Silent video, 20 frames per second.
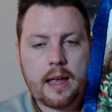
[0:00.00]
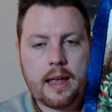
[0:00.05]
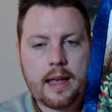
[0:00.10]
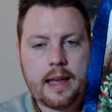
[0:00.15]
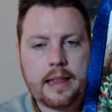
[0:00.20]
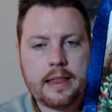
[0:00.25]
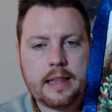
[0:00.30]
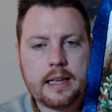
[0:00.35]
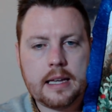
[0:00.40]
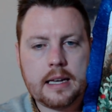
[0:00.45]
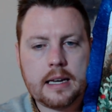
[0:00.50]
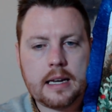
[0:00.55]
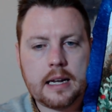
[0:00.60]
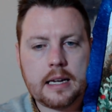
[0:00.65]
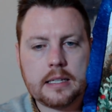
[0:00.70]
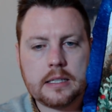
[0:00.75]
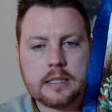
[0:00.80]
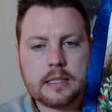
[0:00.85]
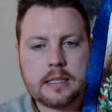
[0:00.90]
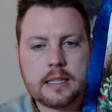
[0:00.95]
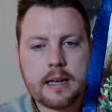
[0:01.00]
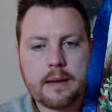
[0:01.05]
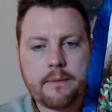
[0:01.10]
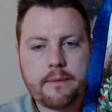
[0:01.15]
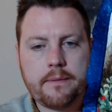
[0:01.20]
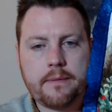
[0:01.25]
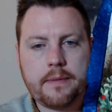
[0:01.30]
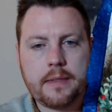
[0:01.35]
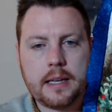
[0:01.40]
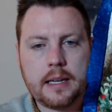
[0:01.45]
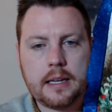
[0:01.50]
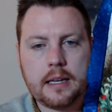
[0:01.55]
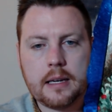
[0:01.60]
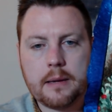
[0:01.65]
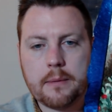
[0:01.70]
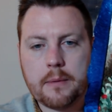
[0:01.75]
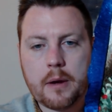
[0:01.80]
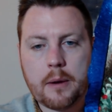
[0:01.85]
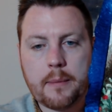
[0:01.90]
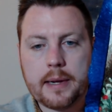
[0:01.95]
And then I just kept thinking
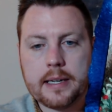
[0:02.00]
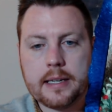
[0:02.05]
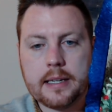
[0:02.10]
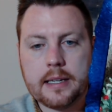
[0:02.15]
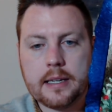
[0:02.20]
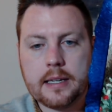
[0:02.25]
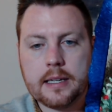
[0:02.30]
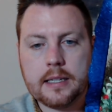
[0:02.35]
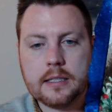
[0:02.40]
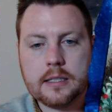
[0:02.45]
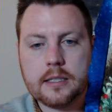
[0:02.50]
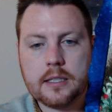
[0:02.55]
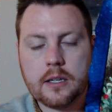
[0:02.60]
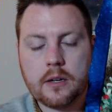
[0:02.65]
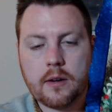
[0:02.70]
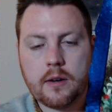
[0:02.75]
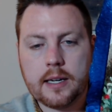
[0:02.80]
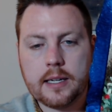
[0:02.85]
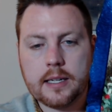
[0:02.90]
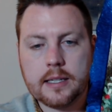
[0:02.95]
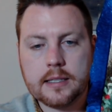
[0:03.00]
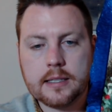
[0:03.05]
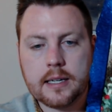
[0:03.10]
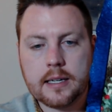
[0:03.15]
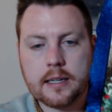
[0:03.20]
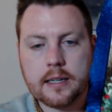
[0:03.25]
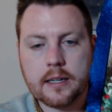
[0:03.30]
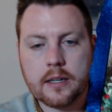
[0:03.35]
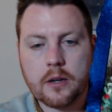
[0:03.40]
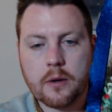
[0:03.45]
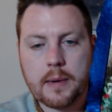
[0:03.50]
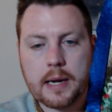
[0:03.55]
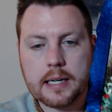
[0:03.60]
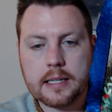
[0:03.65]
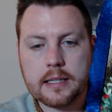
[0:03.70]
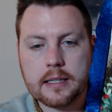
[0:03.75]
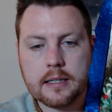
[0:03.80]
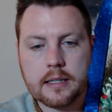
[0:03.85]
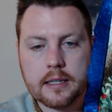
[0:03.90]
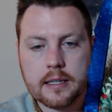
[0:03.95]
about my knitting, so I decided to go
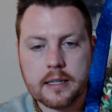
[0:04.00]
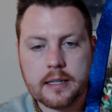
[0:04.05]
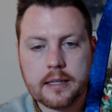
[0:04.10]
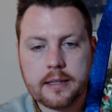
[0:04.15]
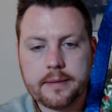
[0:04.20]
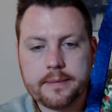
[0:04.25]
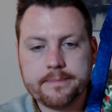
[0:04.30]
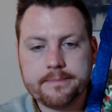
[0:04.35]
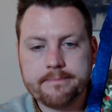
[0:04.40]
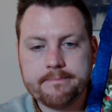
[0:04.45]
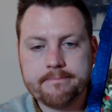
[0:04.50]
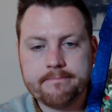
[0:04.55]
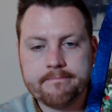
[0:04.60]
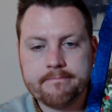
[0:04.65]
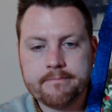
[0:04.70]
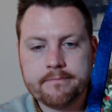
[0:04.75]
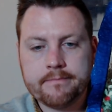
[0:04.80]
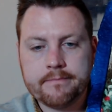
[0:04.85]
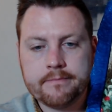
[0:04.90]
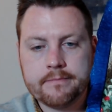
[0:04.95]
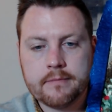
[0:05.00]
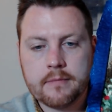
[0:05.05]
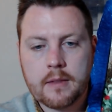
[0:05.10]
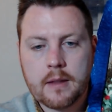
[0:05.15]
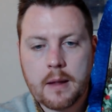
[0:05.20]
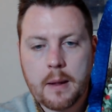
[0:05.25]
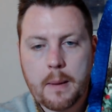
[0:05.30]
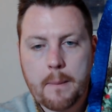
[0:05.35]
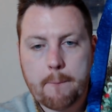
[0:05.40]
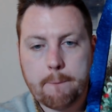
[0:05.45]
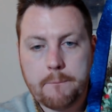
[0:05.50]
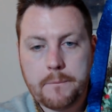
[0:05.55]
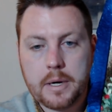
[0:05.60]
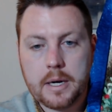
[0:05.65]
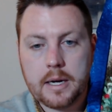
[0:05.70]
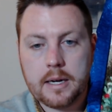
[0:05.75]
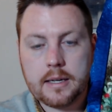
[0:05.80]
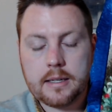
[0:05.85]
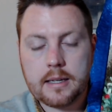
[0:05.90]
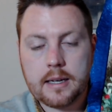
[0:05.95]
back to knitting.
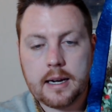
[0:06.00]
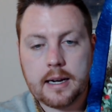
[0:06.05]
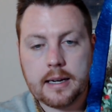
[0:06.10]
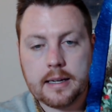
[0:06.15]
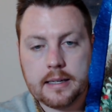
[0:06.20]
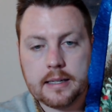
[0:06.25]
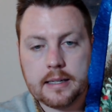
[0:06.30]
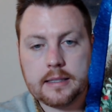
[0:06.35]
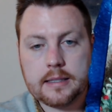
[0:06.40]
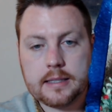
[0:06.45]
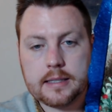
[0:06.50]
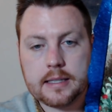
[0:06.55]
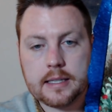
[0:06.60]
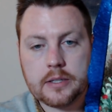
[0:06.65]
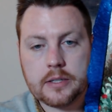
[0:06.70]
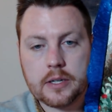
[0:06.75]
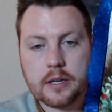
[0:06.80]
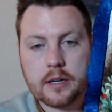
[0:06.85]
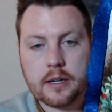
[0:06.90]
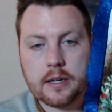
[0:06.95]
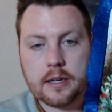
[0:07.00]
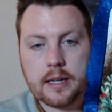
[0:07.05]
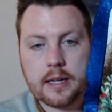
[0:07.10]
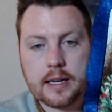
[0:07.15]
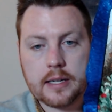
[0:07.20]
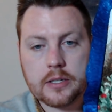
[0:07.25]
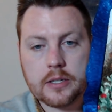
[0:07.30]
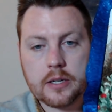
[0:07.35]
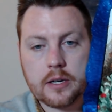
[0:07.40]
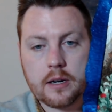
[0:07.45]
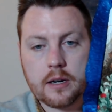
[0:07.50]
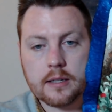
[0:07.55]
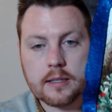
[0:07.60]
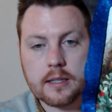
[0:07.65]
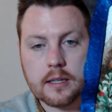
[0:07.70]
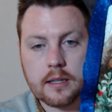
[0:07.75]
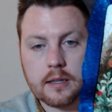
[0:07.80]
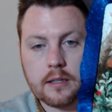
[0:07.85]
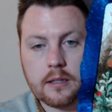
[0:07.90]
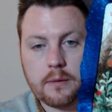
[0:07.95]
But I did stitch on hedgehogs
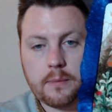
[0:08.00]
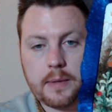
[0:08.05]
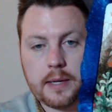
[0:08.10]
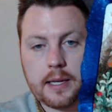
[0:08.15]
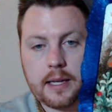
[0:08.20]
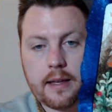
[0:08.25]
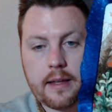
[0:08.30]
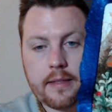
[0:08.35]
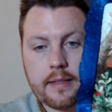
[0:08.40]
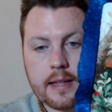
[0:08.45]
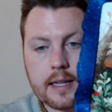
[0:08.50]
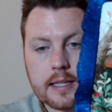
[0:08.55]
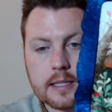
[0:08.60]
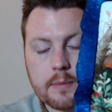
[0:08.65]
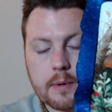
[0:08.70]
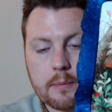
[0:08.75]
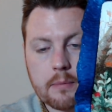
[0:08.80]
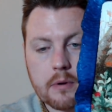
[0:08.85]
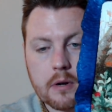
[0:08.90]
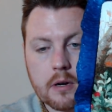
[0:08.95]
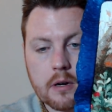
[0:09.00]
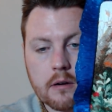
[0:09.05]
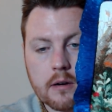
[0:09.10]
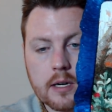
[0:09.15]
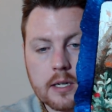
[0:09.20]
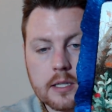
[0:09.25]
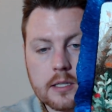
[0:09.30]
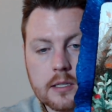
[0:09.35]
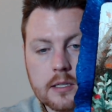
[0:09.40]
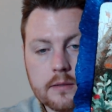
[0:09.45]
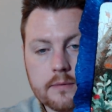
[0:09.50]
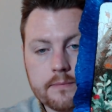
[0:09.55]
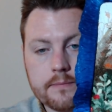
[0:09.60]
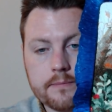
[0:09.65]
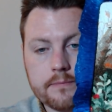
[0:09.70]
a little bit, and that's my progress.